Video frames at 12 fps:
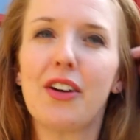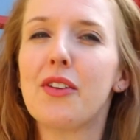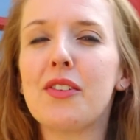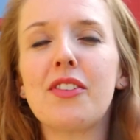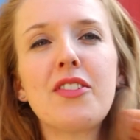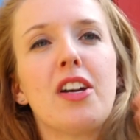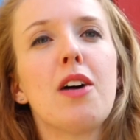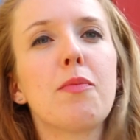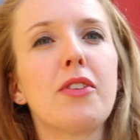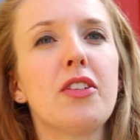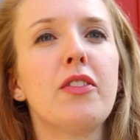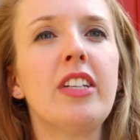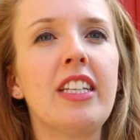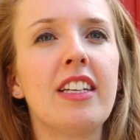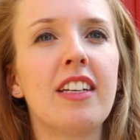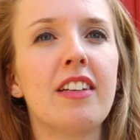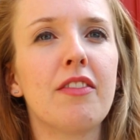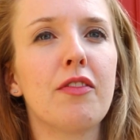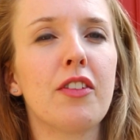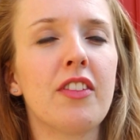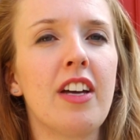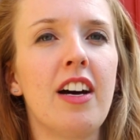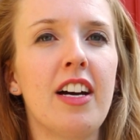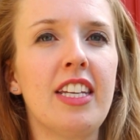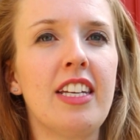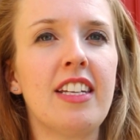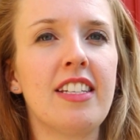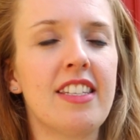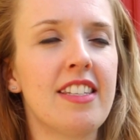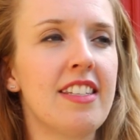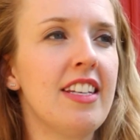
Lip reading: So there's opportunity for the audience